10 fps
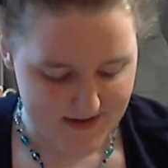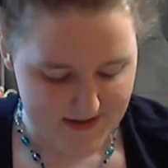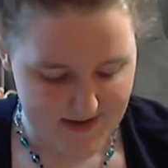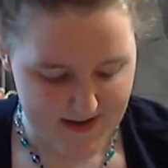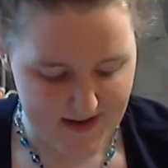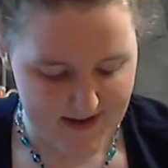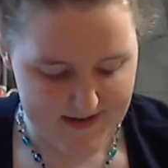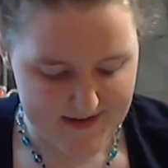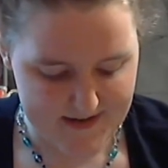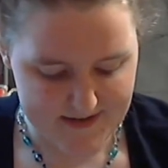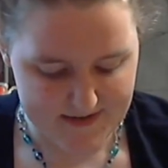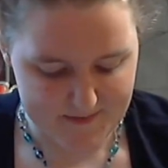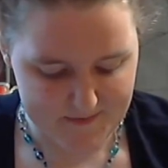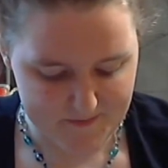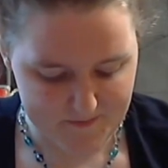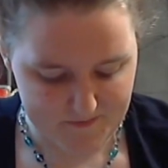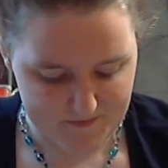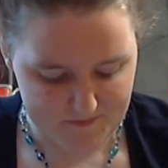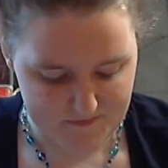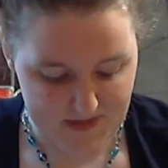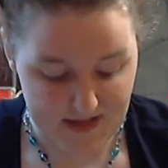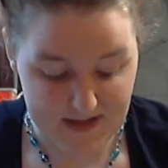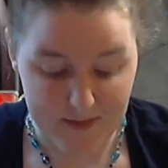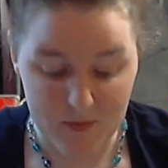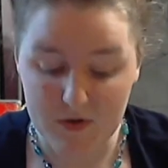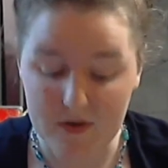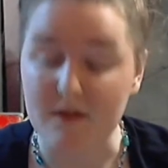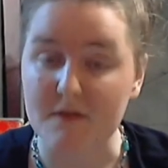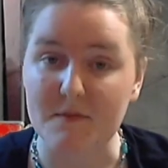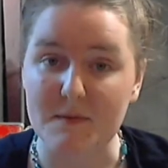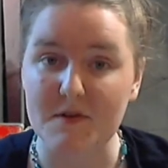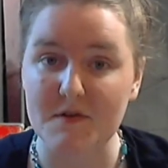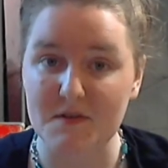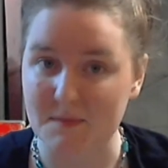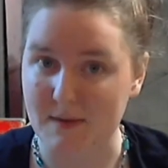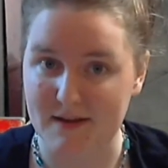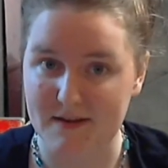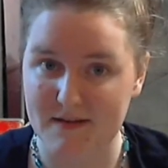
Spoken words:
And Lee Bo Young from Inhumans Man.